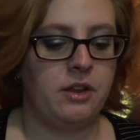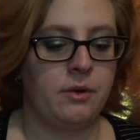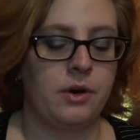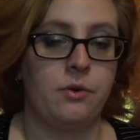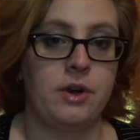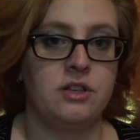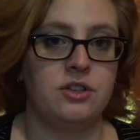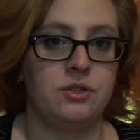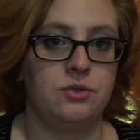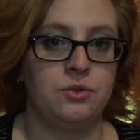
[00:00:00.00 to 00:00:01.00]
they were going
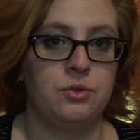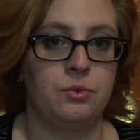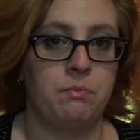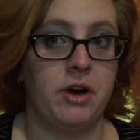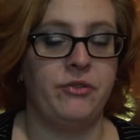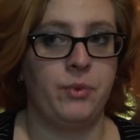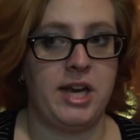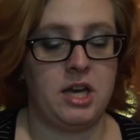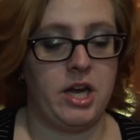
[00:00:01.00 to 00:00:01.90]
to buff away to